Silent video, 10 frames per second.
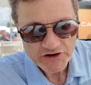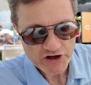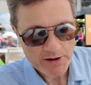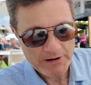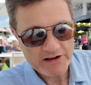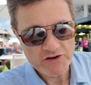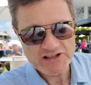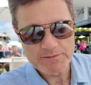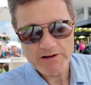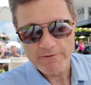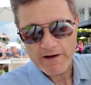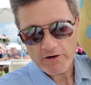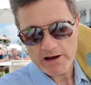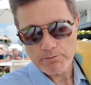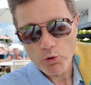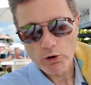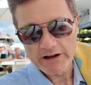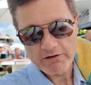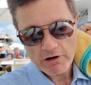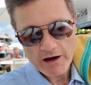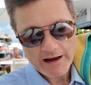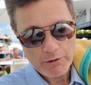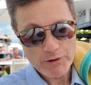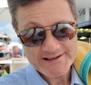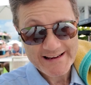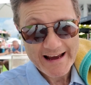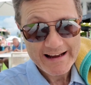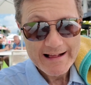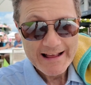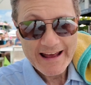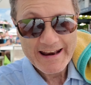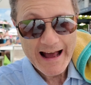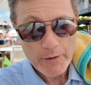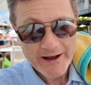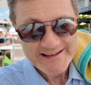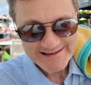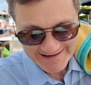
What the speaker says: the tournament. It used to be very poorly run, I will say, and now it's